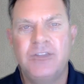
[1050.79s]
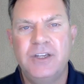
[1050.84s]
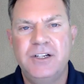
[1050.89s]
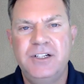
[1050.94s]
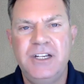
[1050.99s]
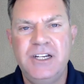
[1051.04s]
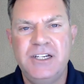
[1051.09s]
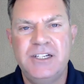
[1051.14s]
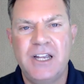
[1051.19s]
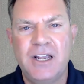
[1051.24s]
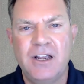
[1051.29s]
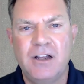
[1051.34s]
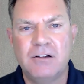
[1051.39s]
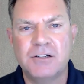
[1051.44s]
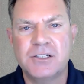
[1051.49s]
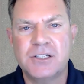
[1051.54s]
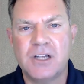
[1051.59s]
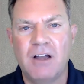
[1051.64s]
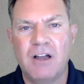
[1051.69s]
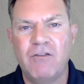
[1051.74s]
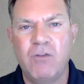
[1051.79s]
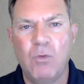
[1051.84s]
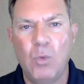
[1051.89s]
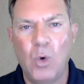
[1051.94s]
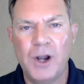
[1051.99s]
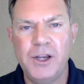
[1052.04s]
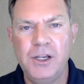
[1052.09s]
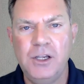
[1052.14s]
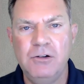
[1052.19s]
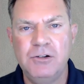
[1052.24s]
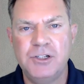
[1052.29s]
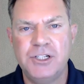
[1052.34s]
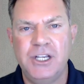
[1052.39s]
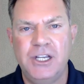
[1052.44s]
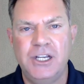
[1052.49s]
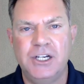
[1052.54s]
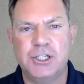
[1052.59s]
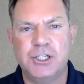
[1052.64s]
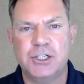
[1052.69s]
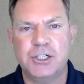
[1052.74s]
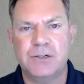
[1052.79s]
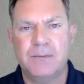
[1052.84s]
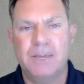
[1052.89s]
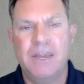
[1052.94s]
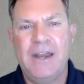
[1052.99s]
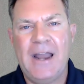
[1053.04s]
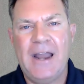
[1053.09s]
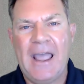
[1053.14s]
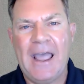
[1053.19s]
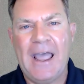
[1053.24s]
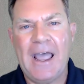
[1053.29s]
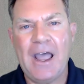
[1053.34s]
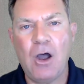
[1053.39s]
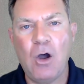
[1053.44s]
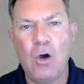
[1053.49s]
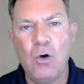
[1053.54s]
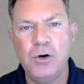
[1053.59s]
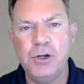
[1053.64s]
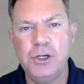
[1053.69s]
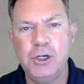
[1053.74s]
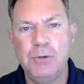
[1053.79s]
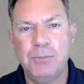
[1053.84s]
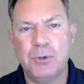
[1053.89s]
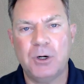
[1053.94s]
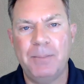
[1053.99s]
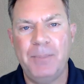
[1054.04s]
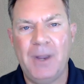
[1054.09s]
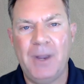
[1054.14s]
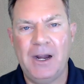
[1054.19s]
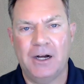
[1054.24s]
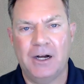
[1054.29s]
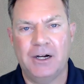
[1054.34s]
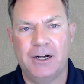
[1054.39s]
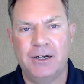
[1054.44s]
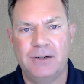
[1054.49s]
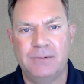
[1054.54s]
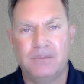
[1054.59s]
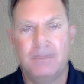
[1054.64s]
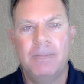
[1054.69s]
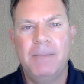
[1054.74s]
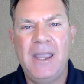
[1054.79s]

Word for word: The details of what you teach and how you prepare it